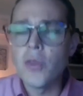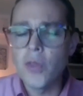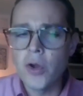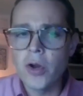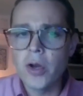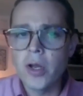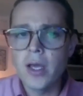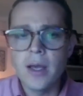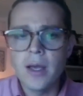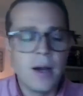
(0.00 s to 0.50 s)

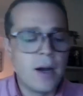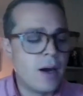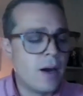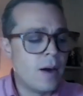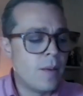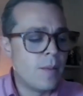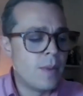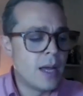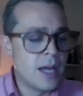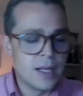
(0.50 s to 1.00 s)

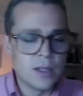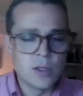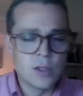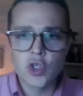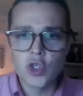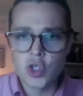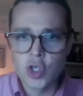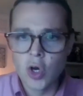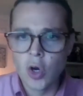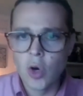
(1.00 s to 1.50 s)
3:30.
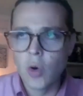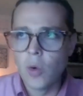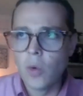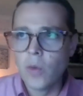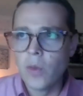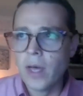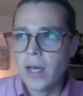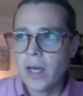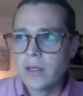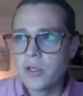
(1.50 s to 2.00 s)
And
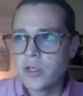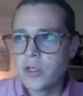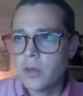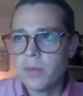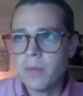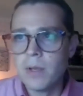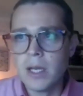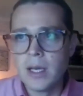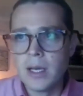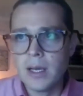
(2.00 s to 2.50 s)
so
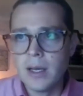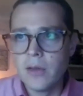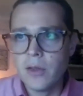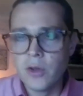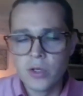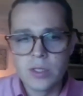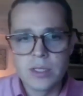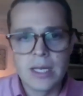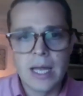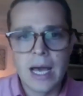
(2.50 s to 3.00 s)
that should
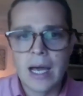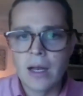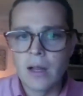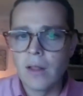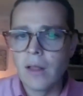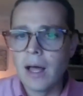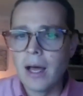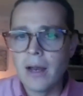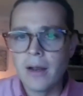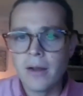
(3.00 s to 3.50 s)
be, there's
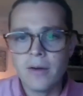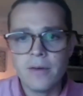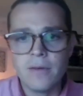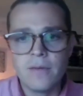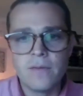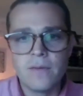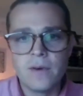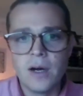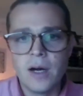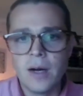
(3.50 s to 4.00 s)
not a
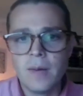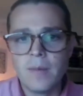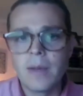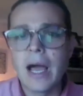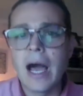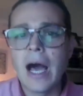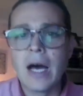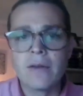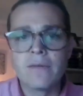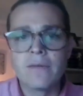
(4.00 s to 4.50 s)
lot
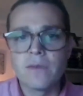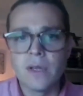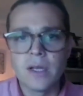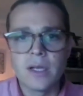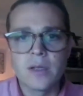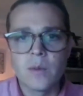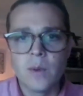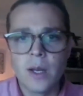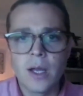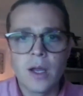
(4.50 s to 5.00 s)
of
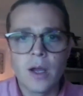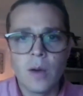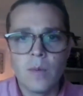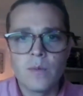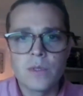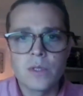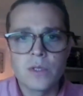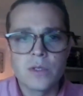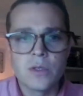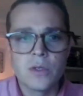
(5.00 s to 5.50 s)
conflict
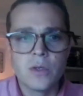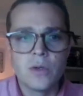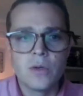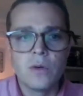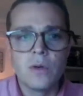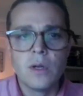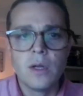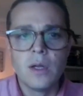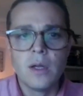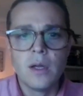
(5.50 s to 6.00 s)
when it comes
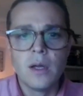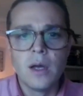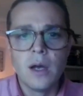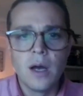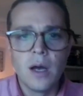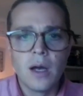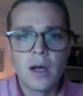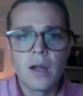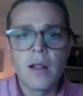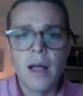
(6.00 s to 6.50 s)
to
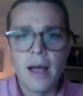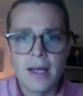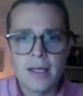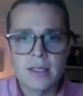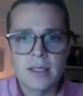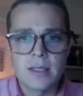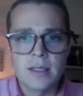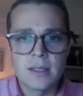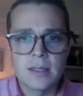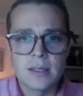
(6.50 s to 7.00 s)

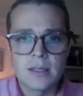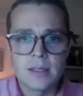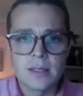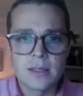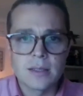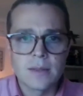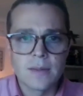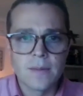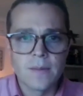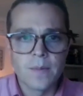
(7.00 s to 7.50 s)

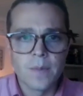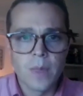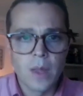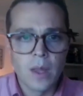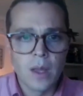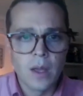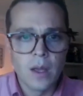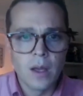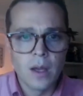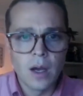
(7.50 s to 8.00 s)
classes.
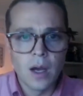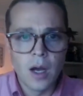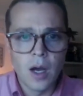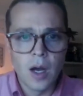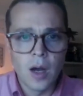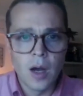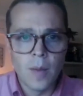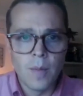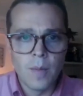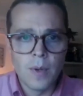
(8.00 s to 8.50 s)

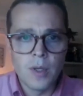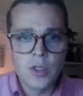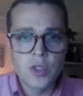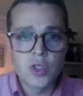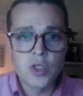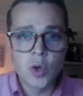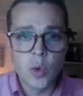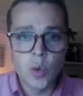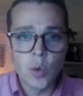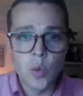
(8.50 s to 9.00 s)

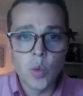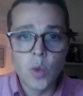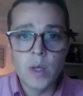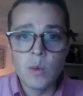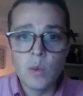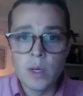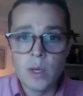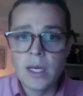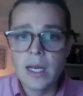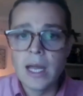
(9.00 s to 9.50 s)

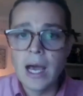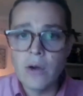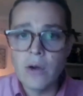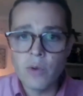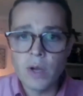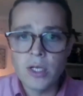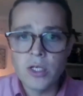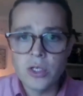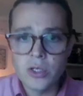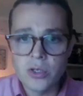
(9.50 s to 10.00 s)
So we
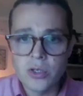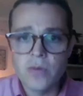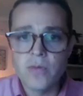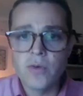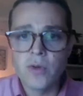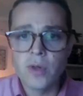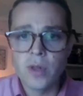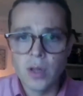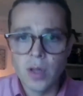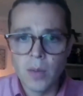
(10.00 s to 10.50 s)
would not
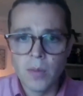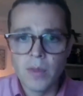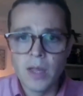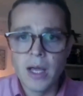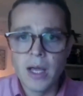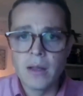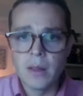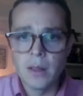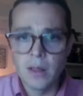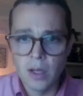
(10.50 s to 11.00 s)
register for the
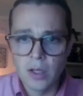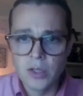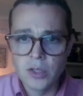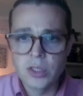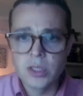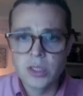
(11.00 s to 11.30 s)
alumni